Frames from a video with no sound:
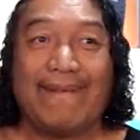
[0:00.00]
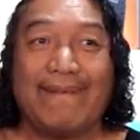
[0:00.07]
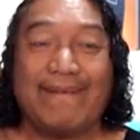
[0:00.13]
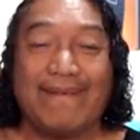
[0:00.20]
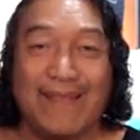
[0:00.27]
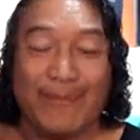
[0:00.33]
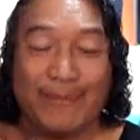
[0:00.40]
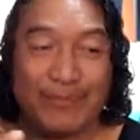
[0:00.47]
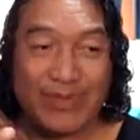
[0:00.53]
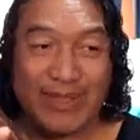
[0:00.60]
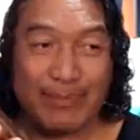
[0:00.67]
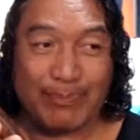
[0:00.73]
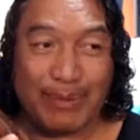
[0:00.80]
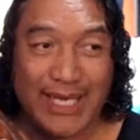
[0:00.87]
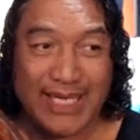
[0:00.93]
The
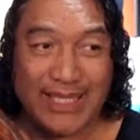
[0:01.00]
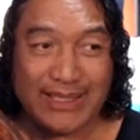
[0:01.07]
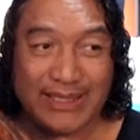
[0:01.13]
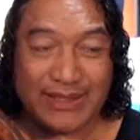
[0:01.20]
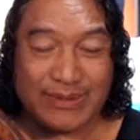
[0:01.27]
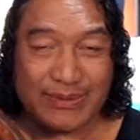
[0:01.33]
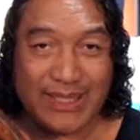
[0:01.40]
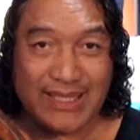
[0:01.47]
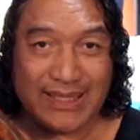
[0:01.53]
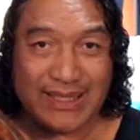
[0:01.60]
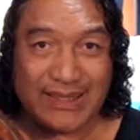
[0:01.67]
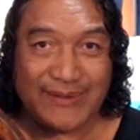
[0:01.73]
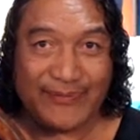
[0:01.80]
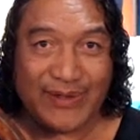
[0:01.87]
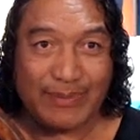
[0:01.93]
planet is raising
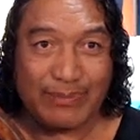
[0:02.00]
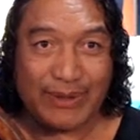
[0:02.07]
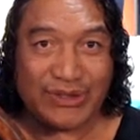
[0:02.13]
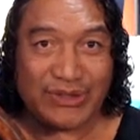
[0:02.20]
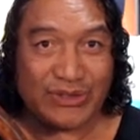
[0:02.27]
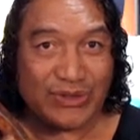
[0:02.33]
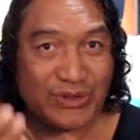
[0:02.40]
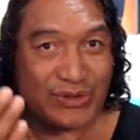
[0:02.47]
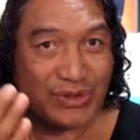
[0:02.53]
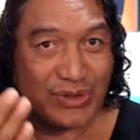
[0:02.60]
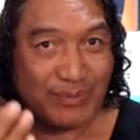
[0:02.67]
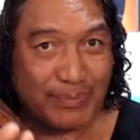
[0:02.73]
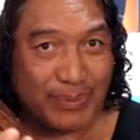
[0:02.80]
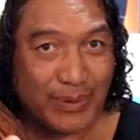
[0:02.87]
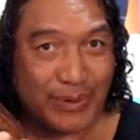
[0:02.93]
its vibration to
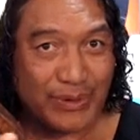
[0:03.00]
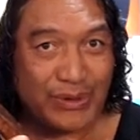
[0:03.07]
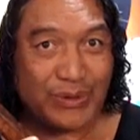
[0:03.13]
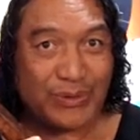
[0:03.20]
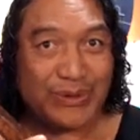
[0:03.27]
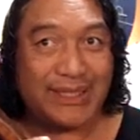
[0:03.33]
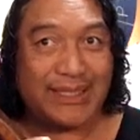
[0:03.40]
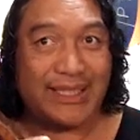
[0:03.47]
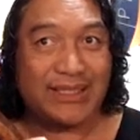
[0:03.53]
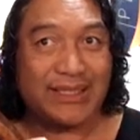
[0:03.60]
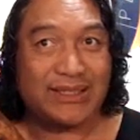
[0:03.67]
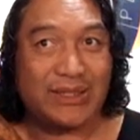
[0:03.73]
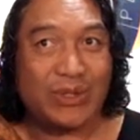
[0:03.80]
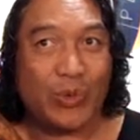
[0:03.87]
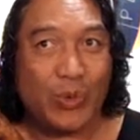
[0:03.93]
support your
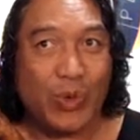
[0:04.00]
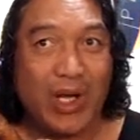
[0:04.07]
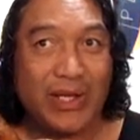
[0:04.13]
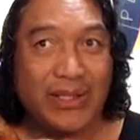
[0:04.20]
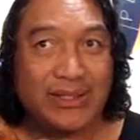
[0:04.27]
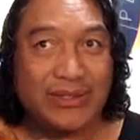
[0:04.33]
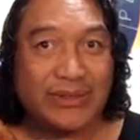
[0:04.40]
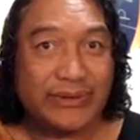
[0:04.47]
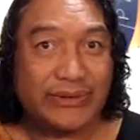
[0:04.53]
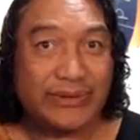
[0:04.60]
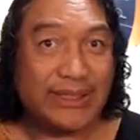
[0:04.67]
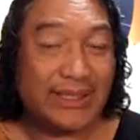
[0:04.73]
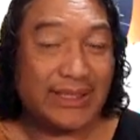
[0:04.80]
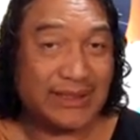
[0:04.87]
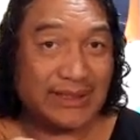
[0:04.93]
intention. What is your
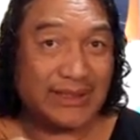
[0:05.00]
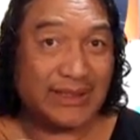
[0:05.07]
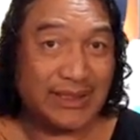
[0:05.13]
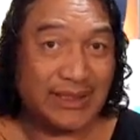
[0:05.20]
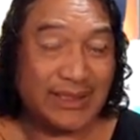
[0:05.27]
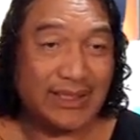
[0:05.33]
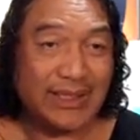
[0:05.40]
intention?